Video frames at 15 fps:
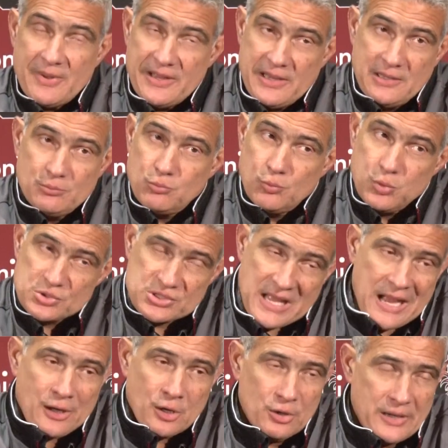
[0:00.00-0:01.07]
but he was
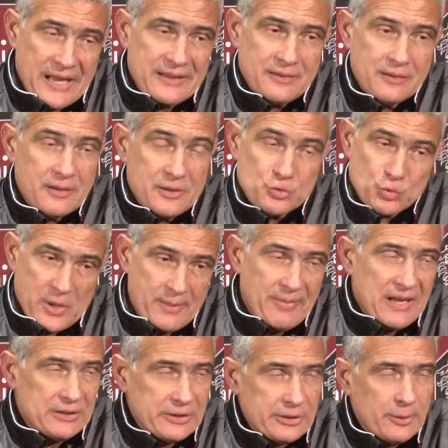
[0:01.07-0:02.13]
not good at his
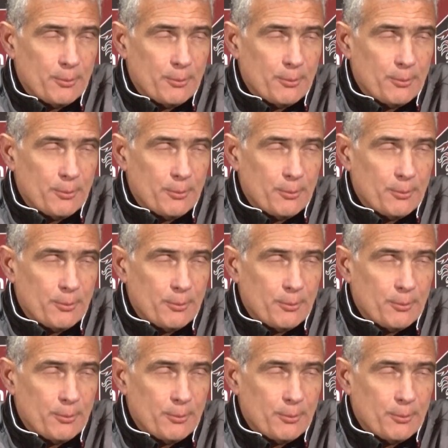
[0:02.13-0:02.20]
rebounding